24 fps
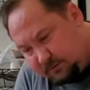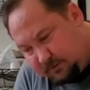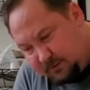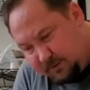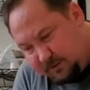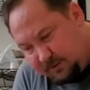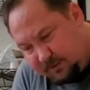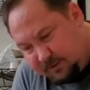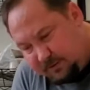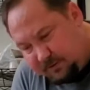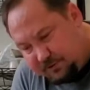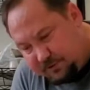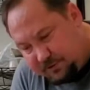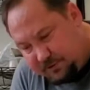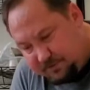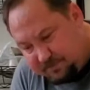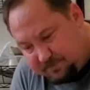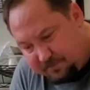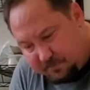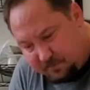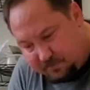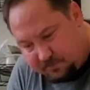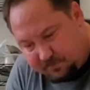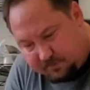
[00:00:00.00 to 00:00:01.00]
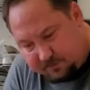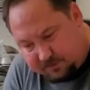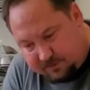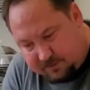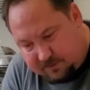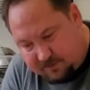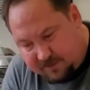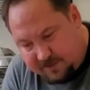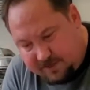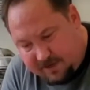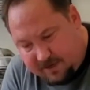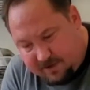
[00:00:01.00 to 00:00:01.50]
these are just bolts
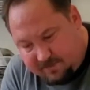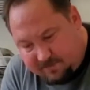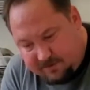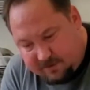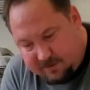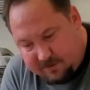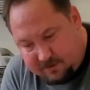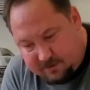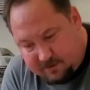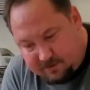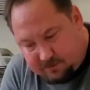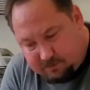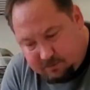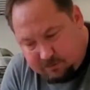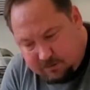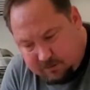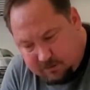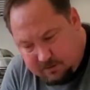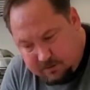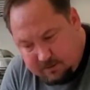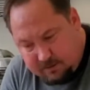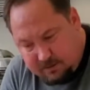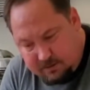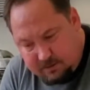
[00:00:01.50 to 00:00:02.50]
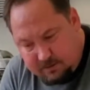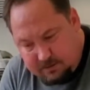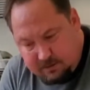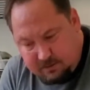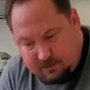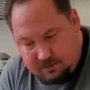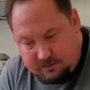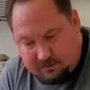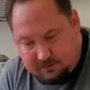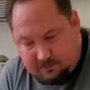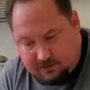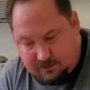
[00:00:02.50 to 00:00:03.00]
that we have in there
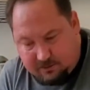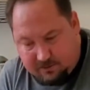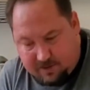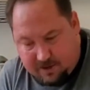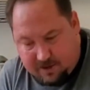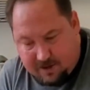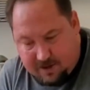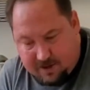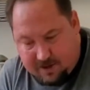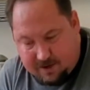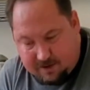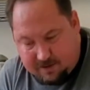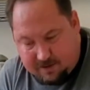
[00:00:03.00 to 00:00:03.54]
so that